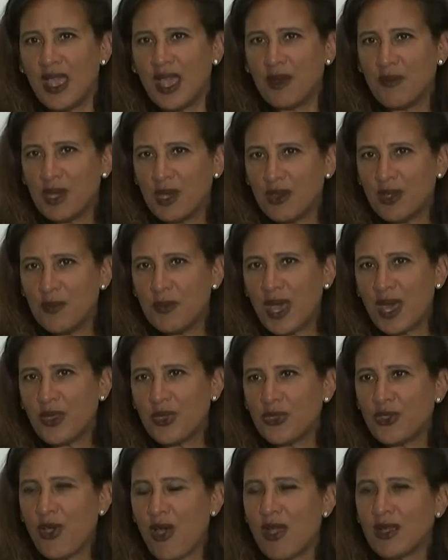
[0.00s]
And Mary
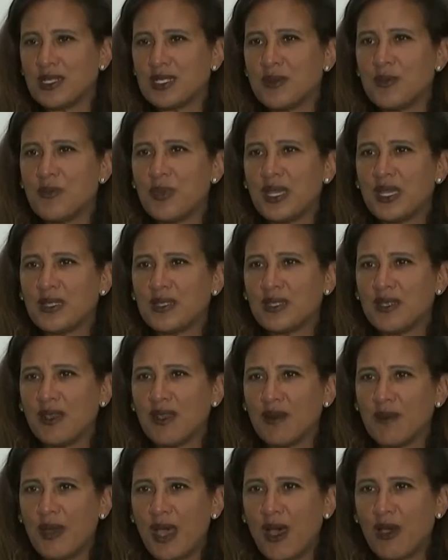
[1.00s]
Beth talked a bit
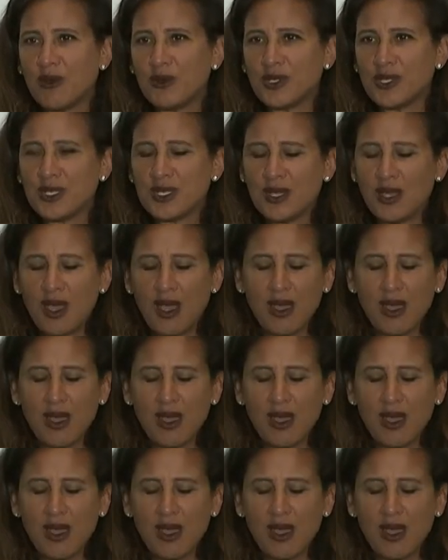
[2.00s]
about